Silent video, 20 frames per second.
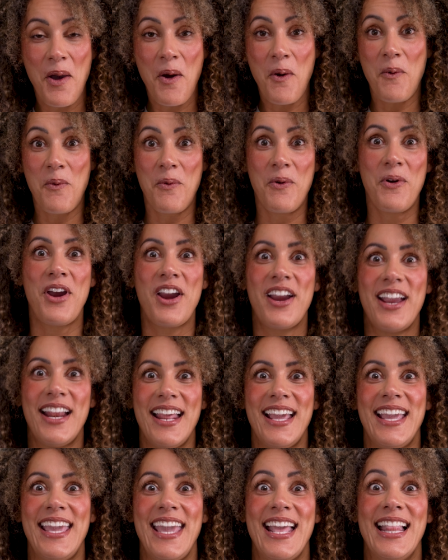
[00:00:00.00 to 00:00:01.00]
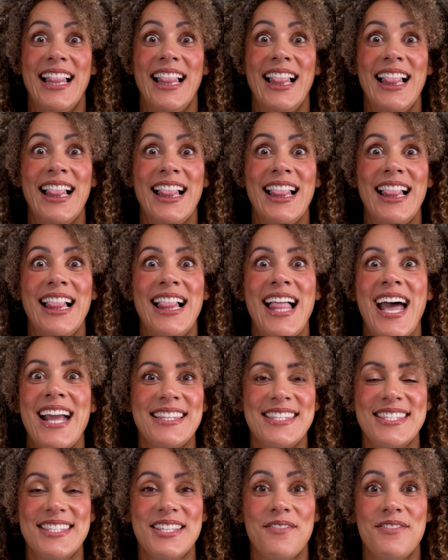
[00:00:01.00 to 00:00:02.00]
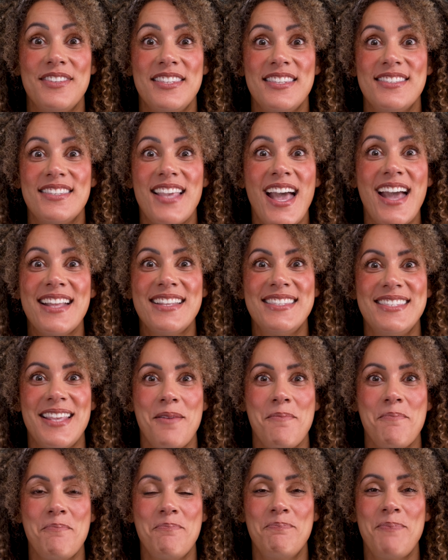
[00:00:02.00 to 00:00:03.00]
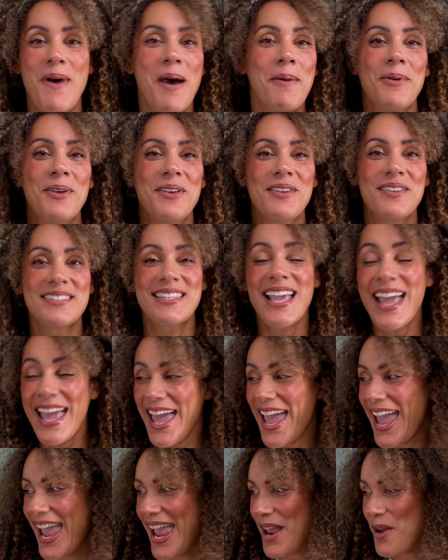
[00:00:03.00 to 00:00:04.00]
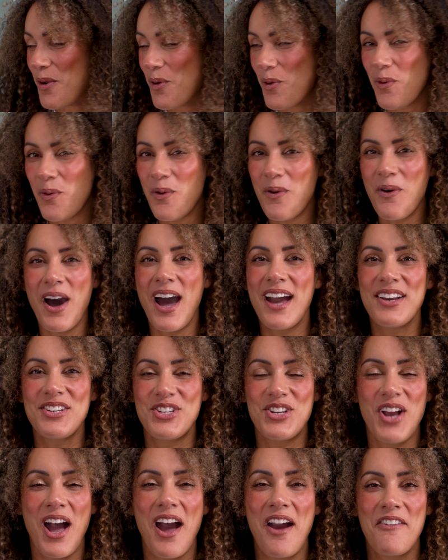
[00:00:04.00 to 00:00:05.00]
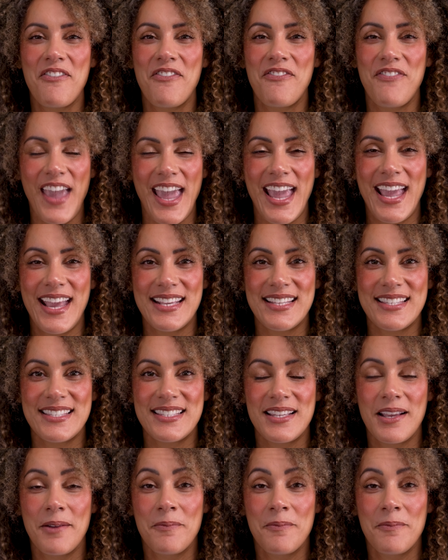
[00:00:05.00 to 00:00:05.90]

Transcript: We're gonna get lots of suds and bubbles and wash our face.